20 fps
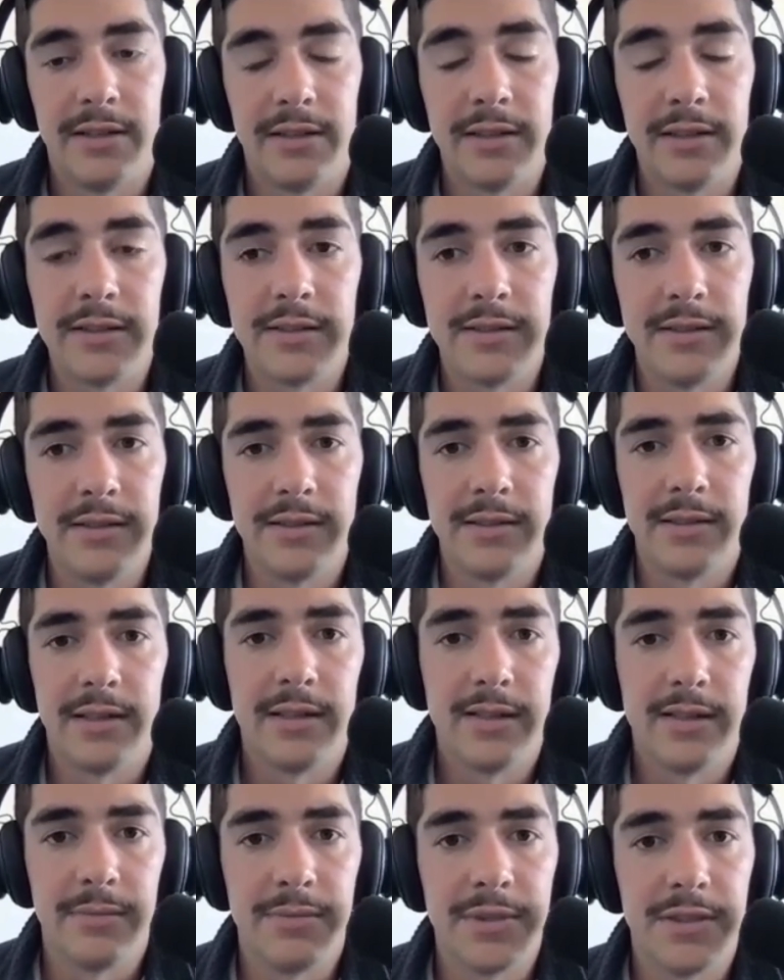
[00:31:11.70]
Custody
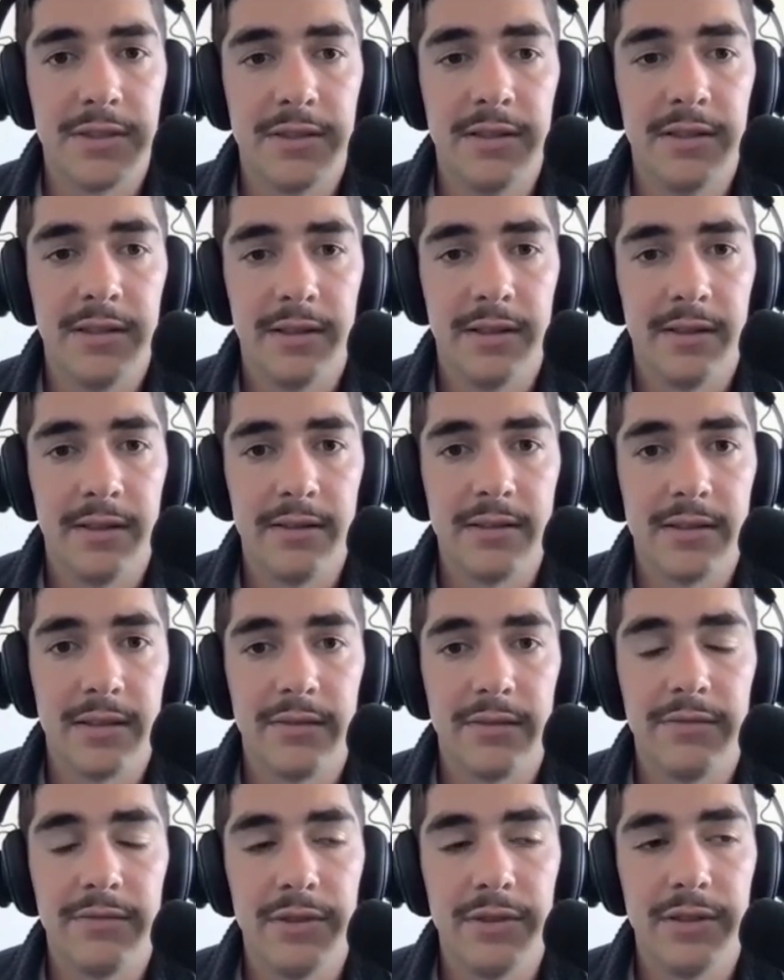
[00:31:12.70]
setups, things
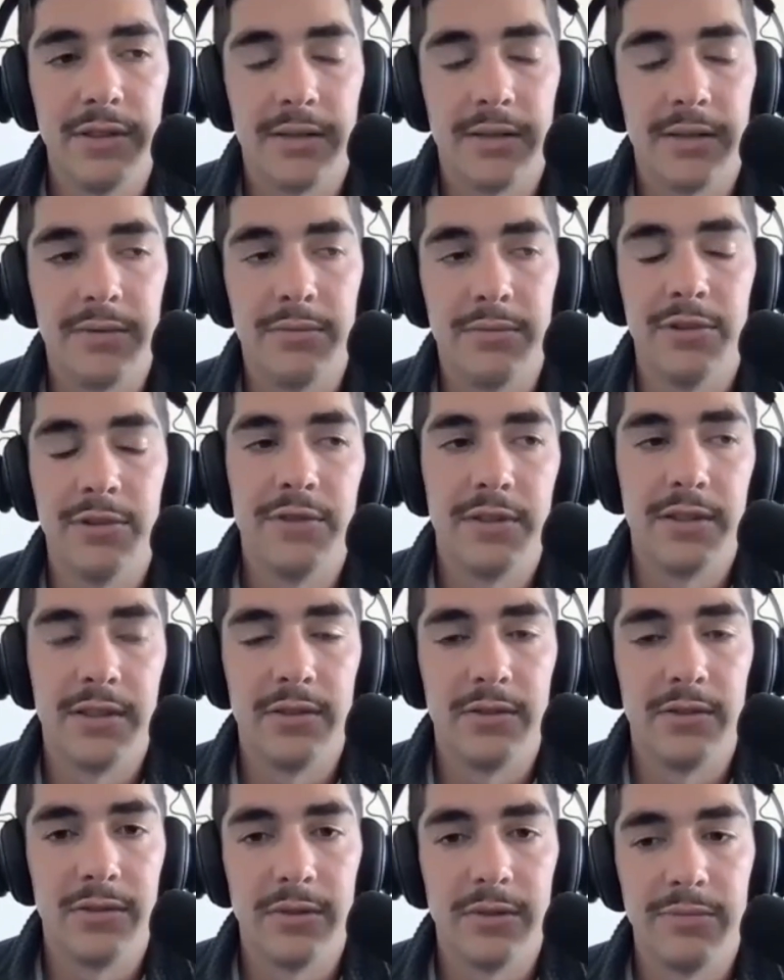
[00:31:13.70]
like fully homomorphic
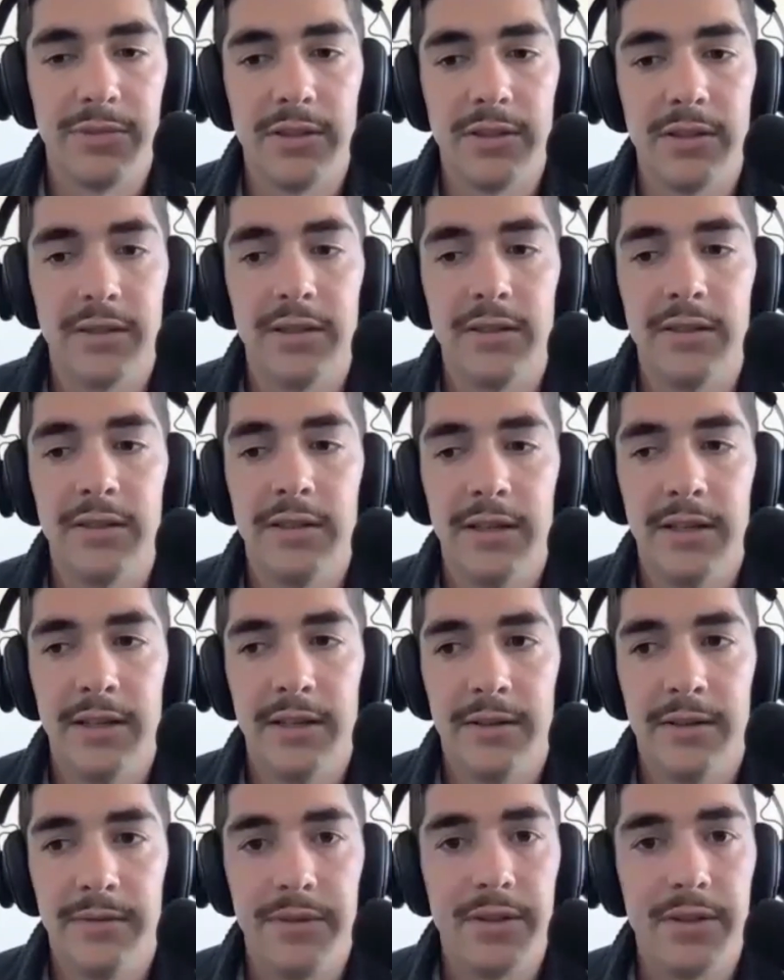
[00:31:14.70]
encryption.
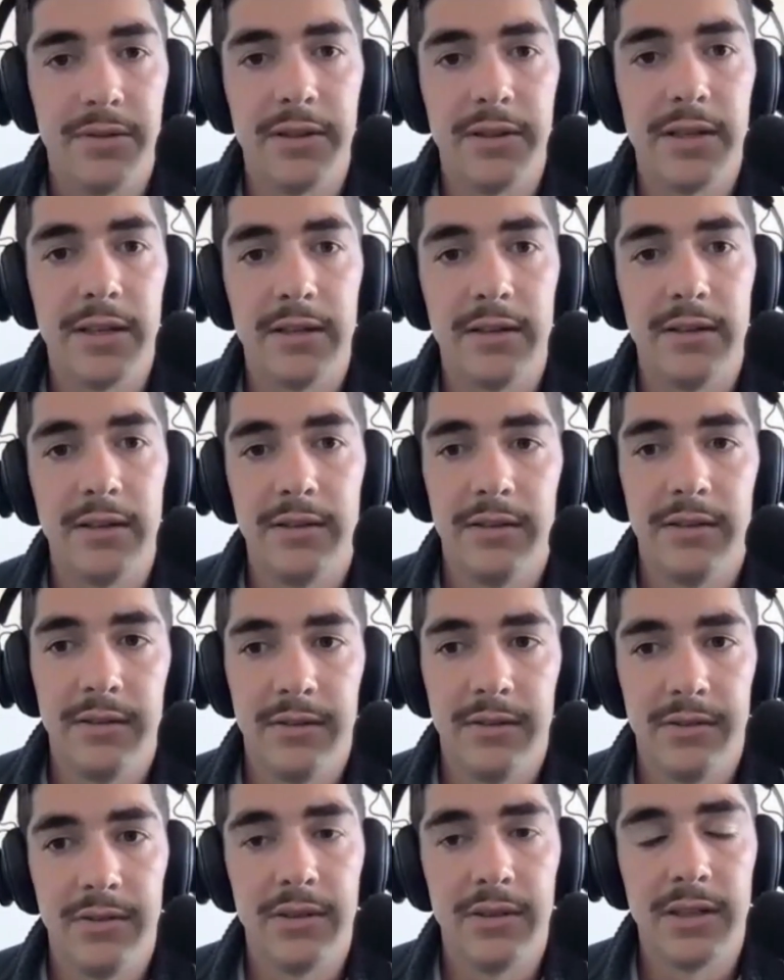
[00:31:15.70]
Again,
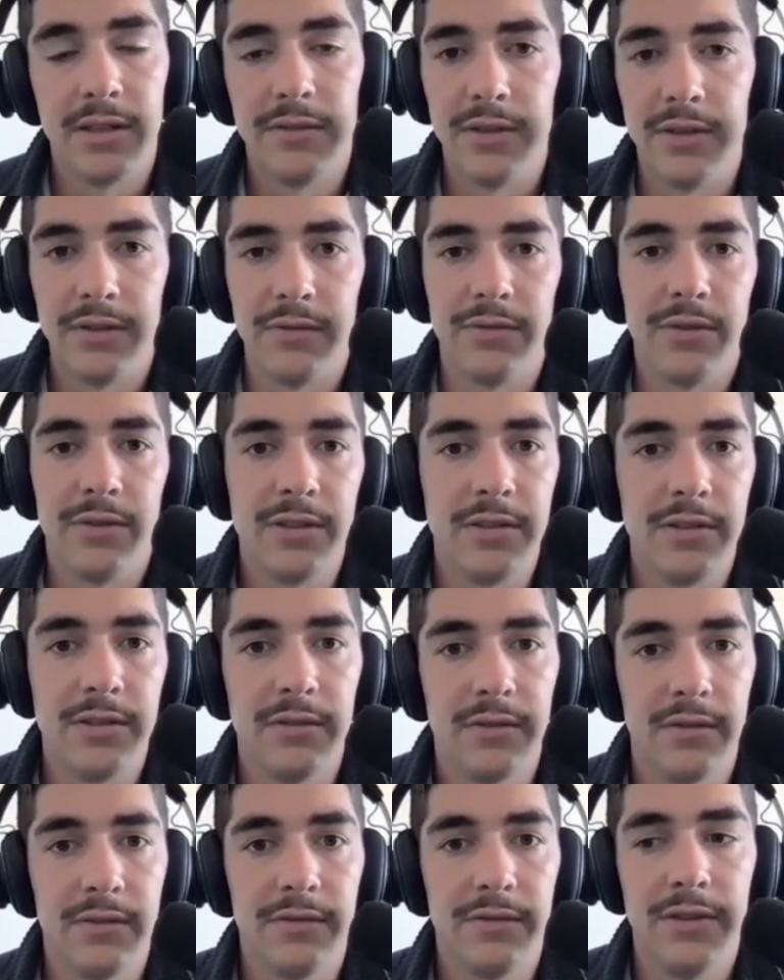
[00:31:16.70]
you're kind of at the frontier
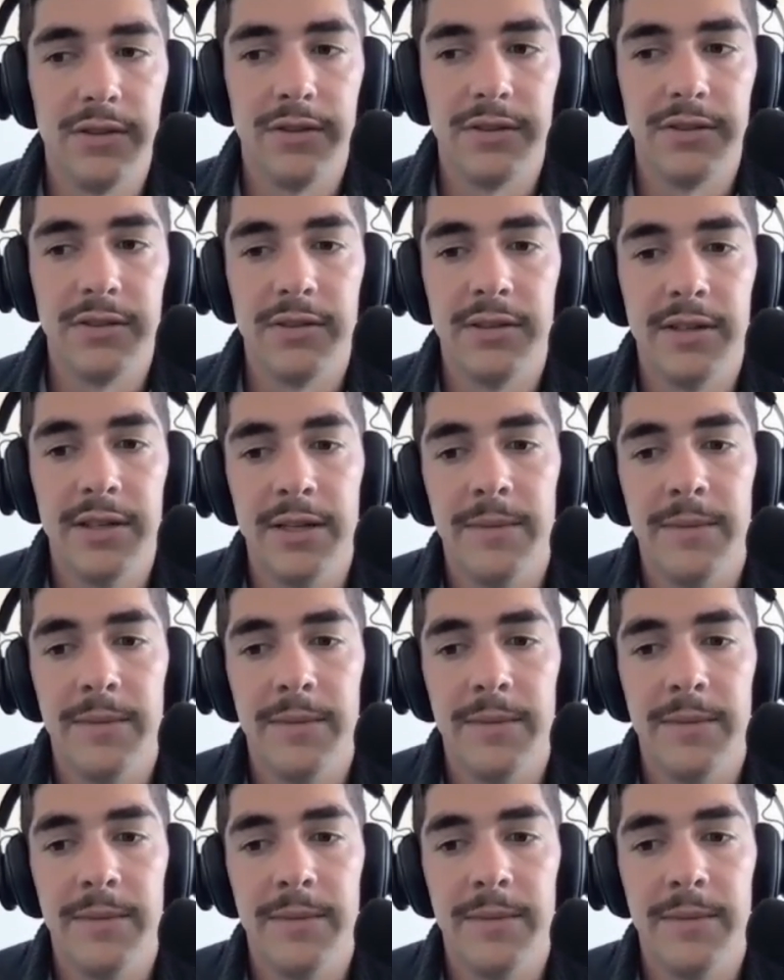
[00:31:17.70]
of the field.